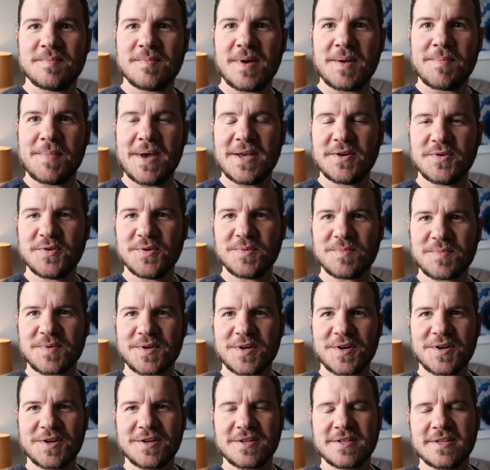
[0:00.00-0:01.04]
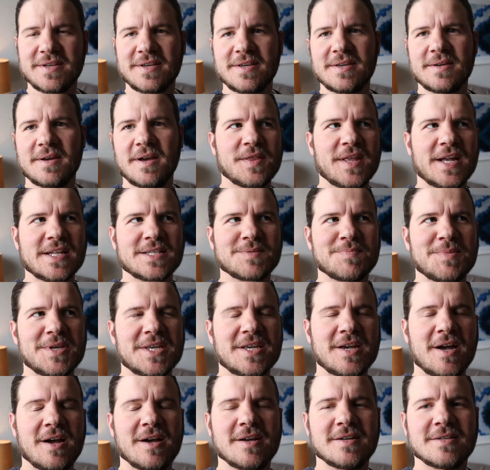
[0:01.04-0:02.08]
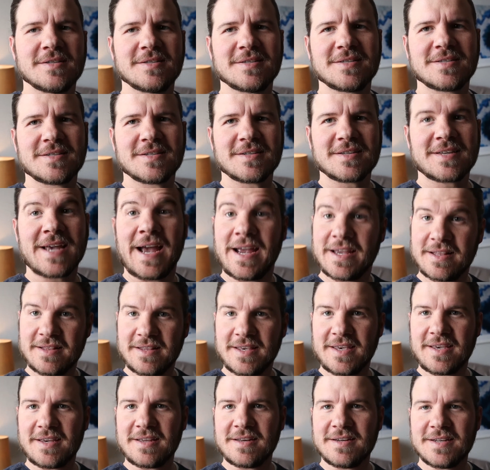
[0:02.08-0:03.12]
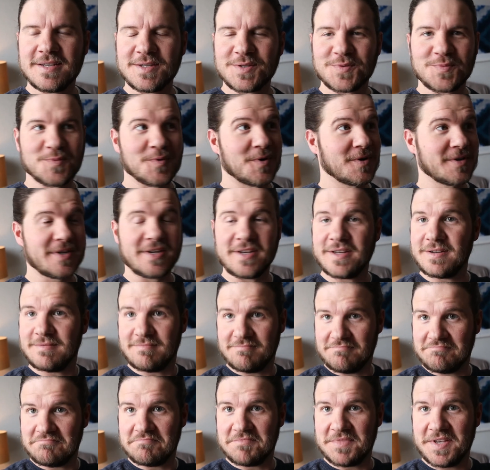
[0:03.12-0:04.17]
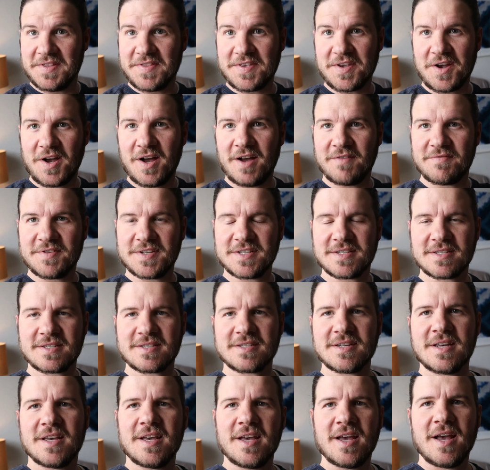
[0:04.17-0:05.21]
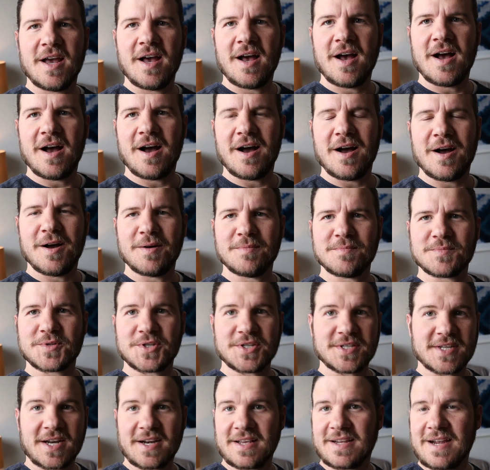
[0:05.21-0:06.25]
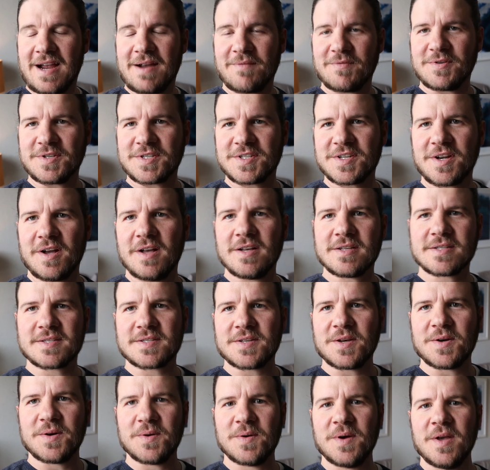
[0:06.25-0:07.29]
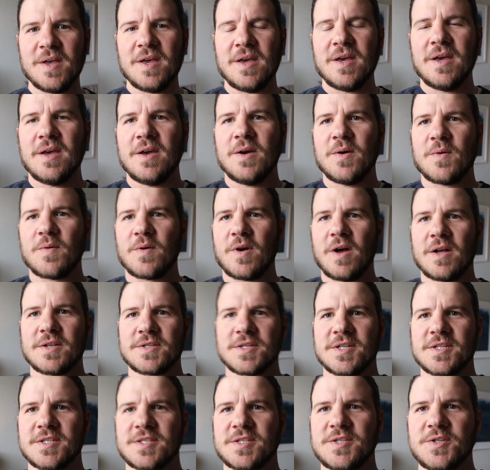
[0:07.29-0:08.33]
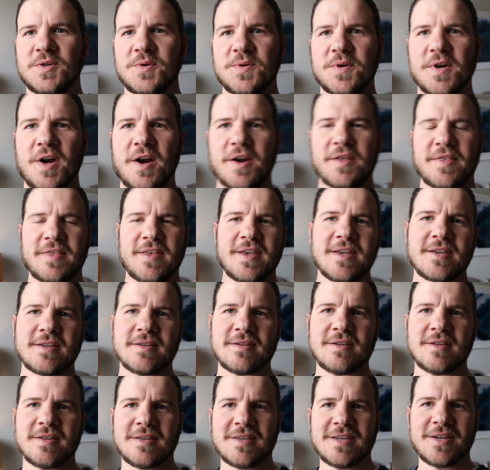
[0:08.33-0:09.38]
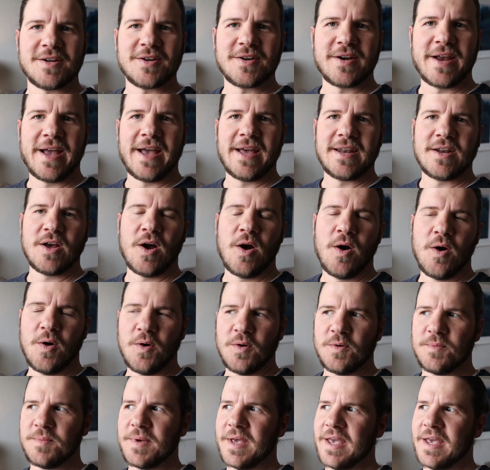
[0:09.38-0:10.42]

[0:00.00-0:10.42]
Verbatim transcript: my bedroom currently and that's because Kylene is working in the office. Um, she's on a conference call so we're all just doing our thing here at home